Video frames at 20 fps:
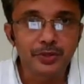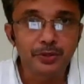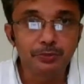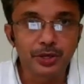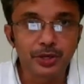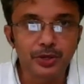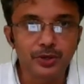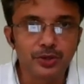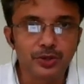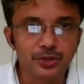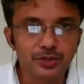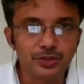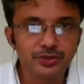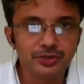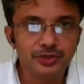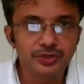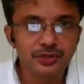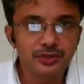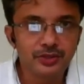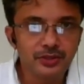
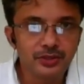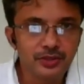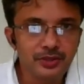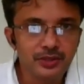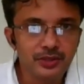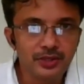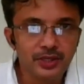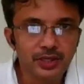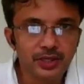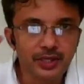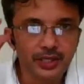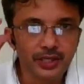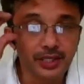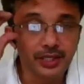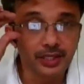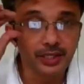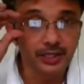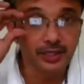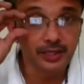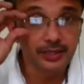Because
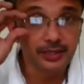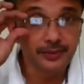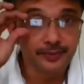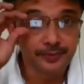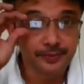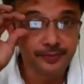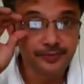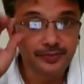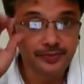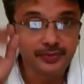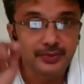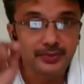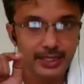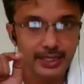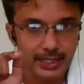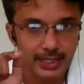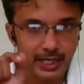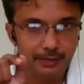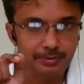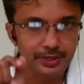here the
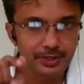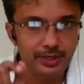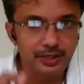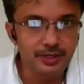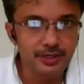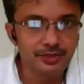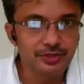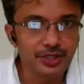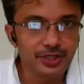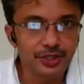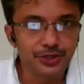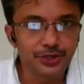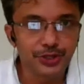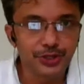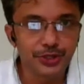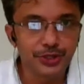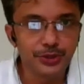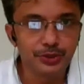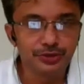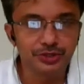capital is
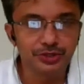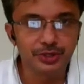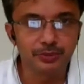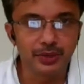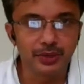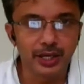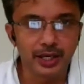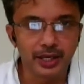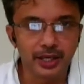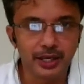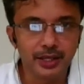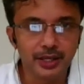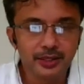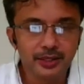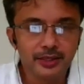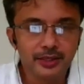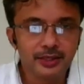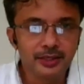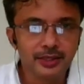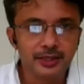introduced by
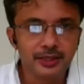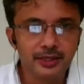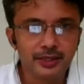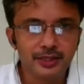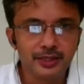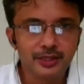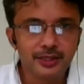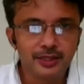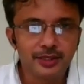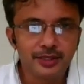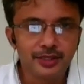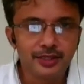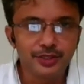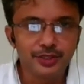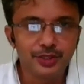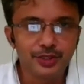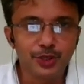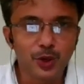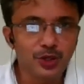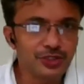
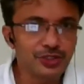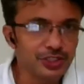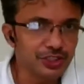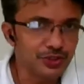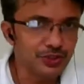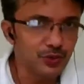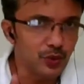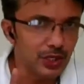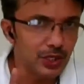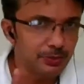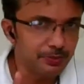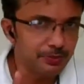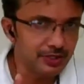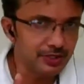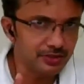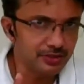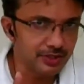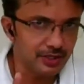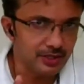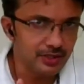not just one
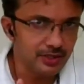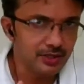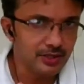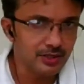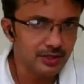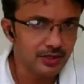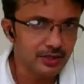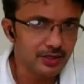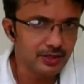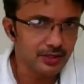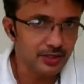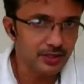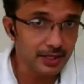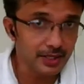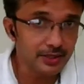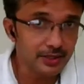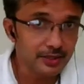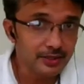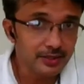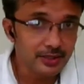person,
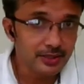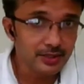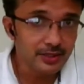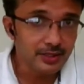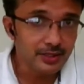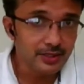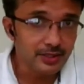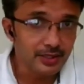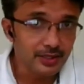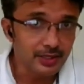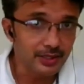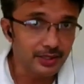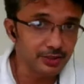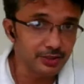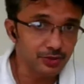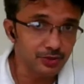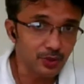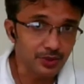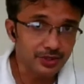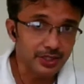right? In a
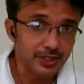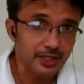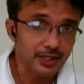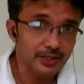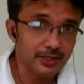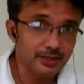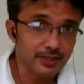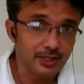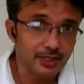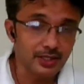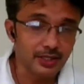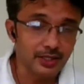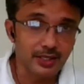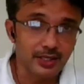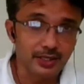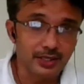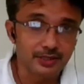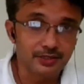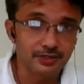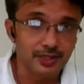sole trading
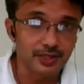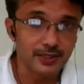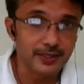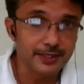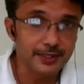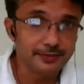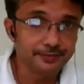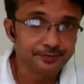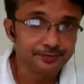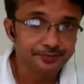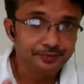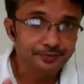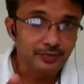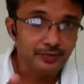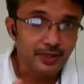concern,